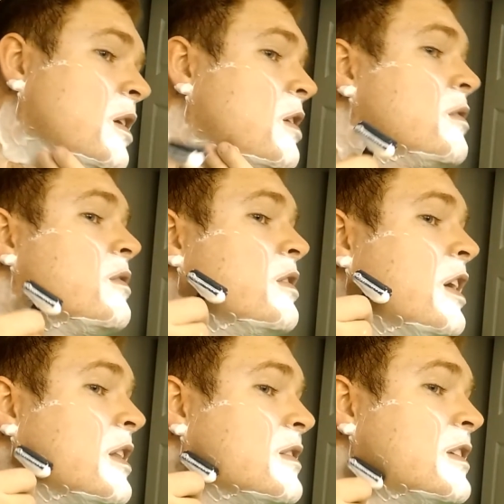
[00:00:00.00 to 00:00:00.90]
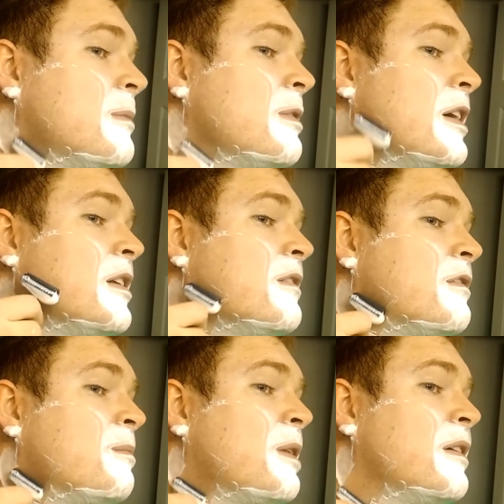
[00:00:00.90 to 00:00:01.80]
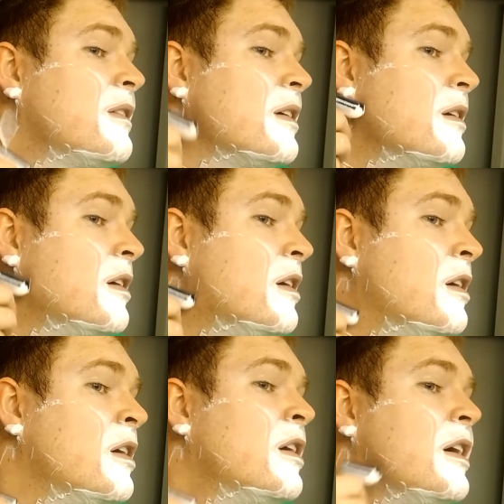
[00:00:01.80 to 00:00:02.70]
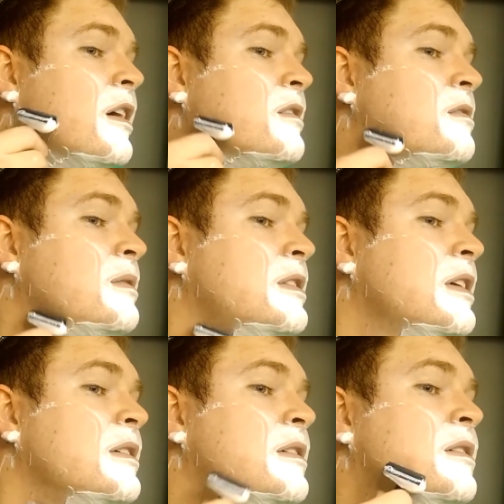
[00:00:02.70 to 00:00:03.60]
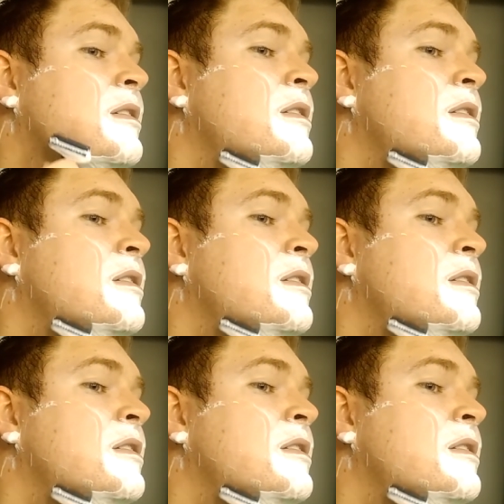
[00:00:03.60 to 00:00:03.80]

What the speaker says: I know they're not the same head. I've compared the heads to each other.